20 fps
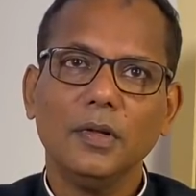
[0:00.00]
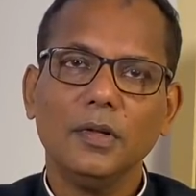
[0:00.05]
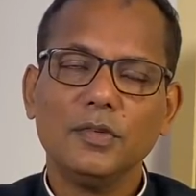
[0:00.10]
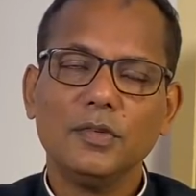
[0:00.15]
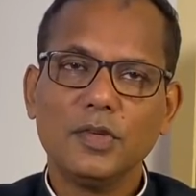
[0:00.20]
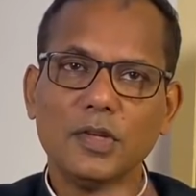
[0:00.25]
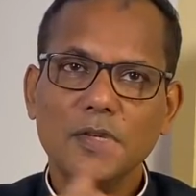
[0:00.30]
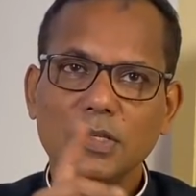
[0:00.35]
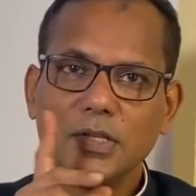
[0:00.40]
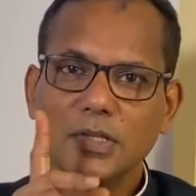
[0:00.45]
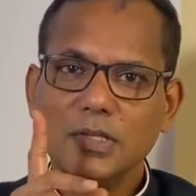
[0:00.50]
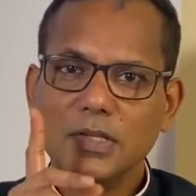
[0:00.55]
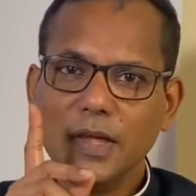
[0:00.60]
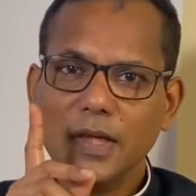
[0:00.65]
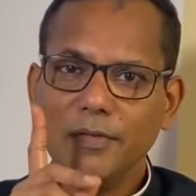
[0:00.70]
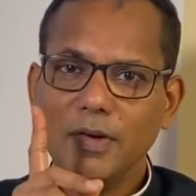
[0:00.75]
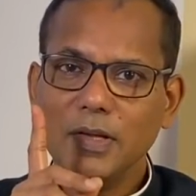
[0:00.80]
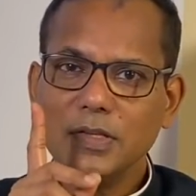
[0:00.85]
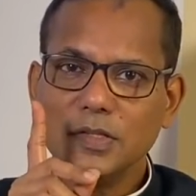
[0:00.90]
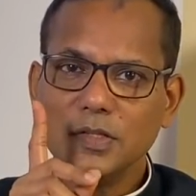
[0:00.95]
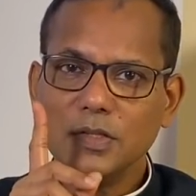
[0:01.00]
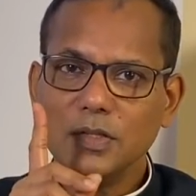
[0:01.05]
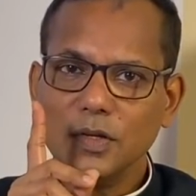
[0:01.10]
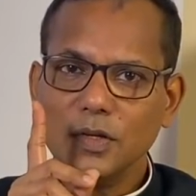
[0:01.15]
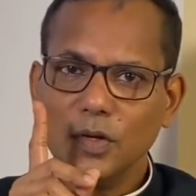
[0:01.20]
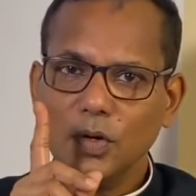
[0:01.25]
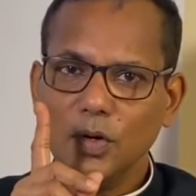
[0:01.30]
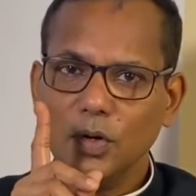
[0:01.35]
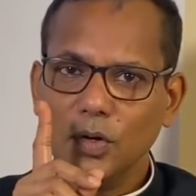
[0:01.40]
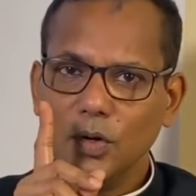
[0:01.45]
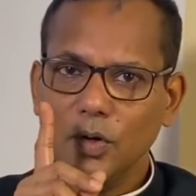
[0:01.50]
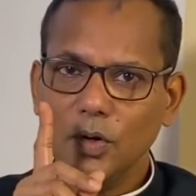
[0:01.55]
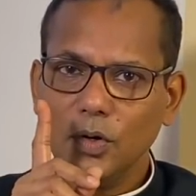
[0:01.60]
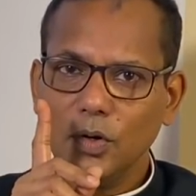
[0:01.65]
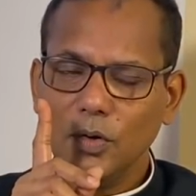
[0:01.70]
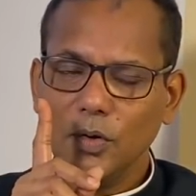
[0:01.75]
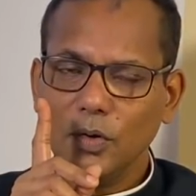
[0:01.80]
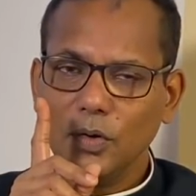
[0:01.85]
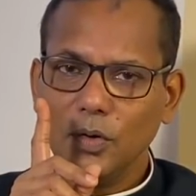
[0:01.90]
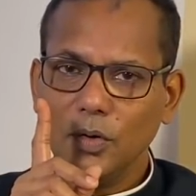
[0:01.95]
Jesus gave us
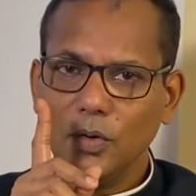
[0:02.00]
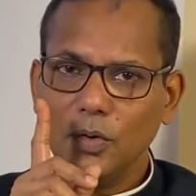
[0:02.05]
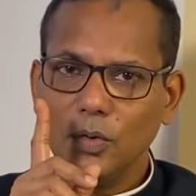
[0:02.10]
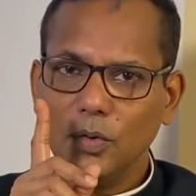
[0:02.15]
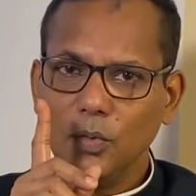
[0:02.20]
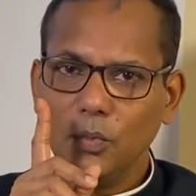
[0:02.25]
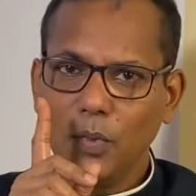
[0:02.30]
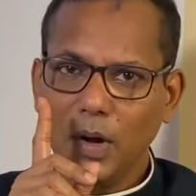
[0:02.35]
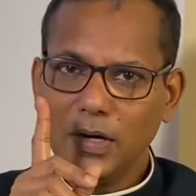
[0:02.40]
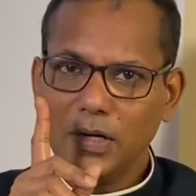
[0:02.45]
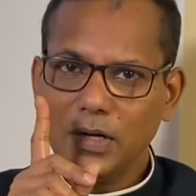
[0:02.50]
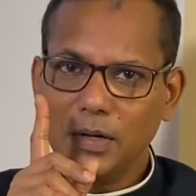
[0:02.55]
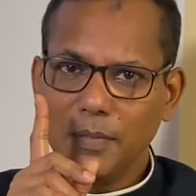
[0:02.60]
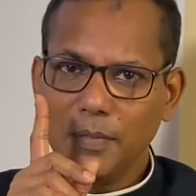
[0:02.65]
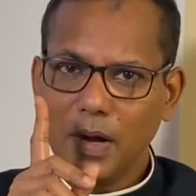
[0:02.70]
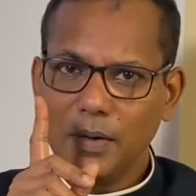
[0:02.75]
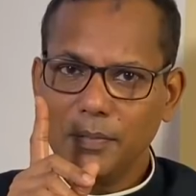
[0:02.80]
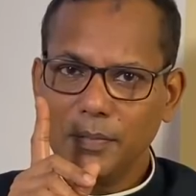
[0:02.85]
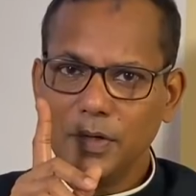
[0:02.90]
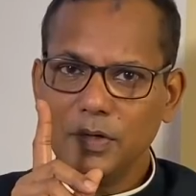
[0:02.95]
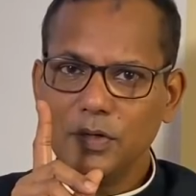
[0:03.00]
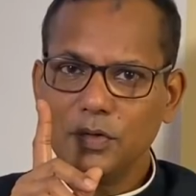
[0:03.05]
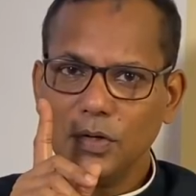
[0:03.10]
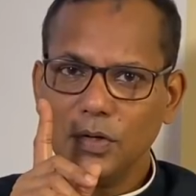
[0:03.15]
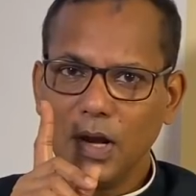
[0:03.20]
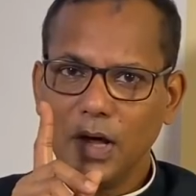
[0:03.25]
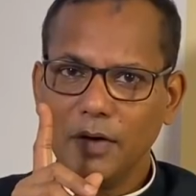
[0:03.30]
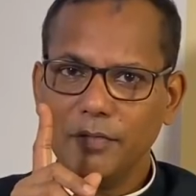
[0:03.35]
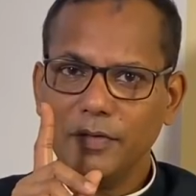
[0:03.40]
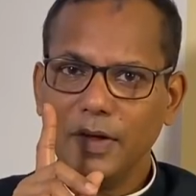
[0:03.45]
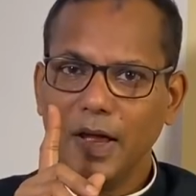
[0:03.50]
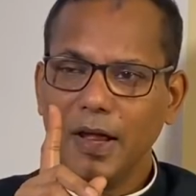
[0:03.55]
one commandment to love